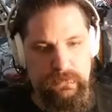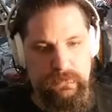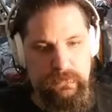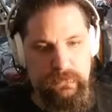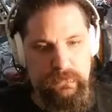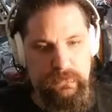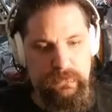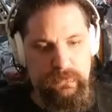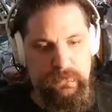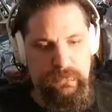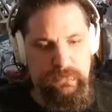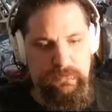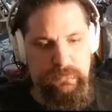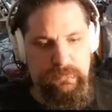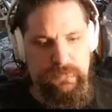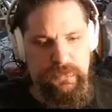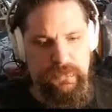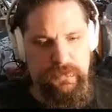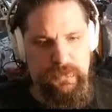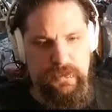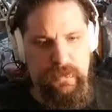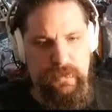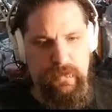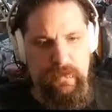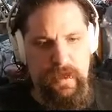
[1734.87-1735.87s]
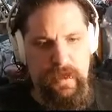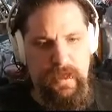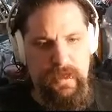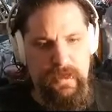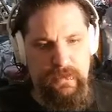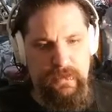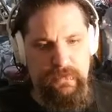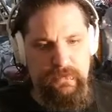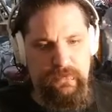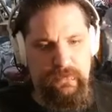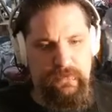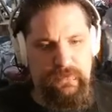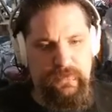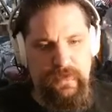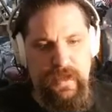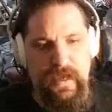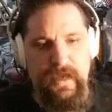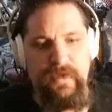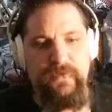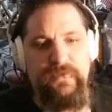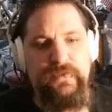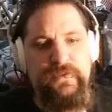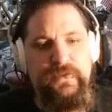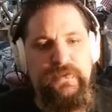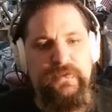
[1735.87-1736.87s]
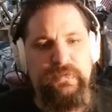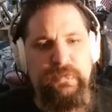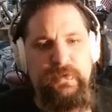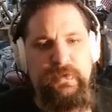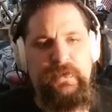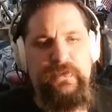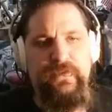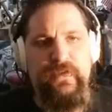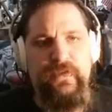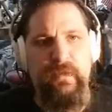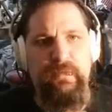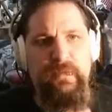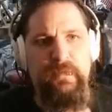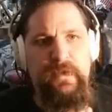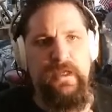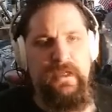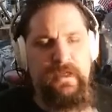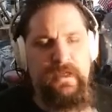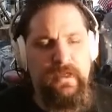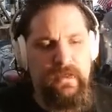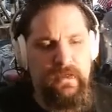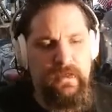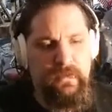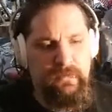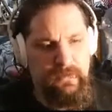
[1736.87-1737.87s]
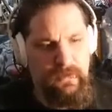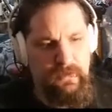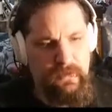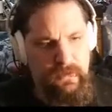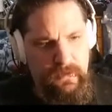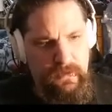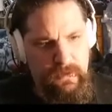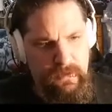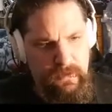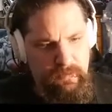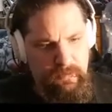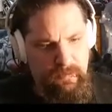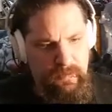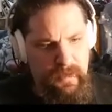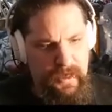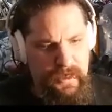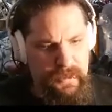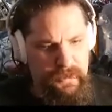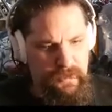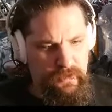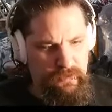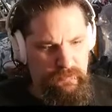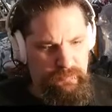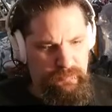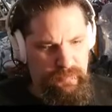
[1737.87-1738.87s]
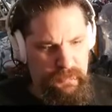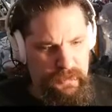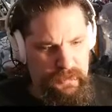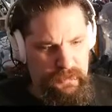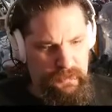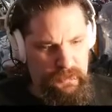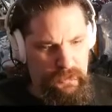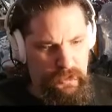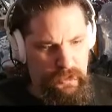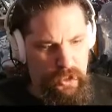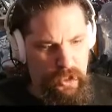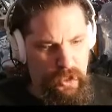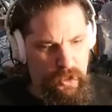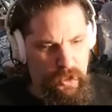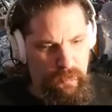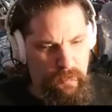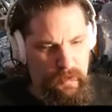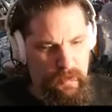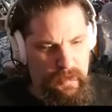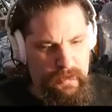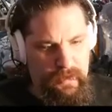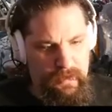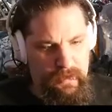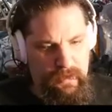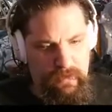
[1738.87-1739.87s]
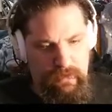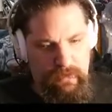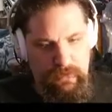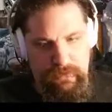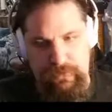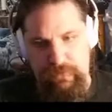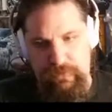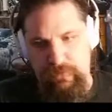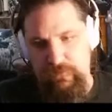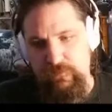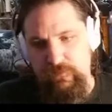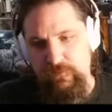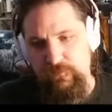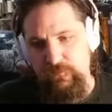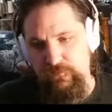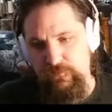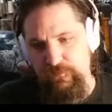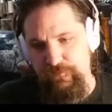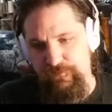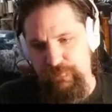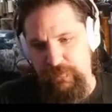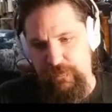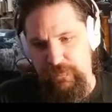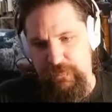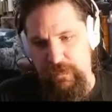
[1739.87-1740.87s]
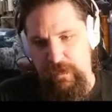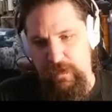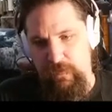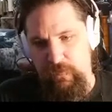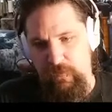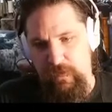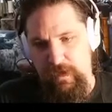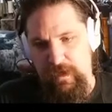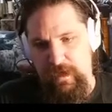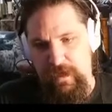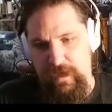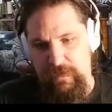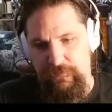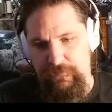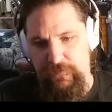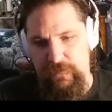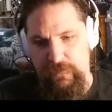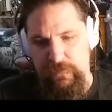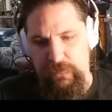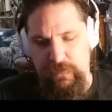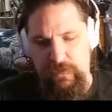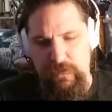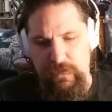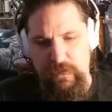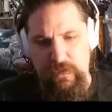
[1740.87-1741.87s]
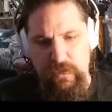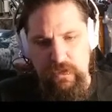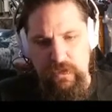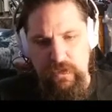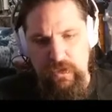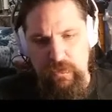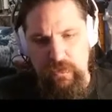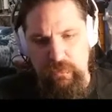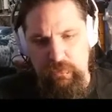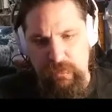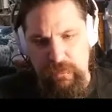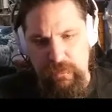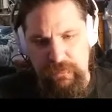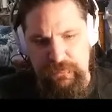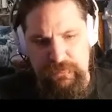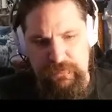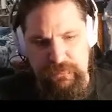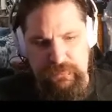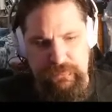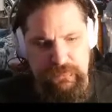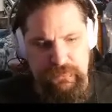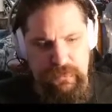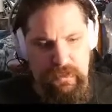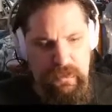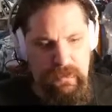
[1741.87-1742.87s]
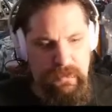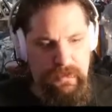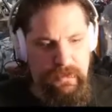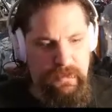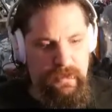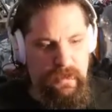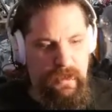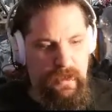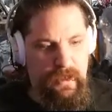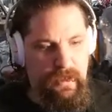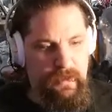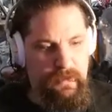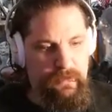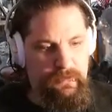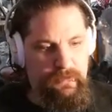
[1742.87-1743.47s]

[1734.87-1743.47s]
I'm going to go ahead and save just because I'm getting a minute bit low on health, because I don't want to have to risk starting all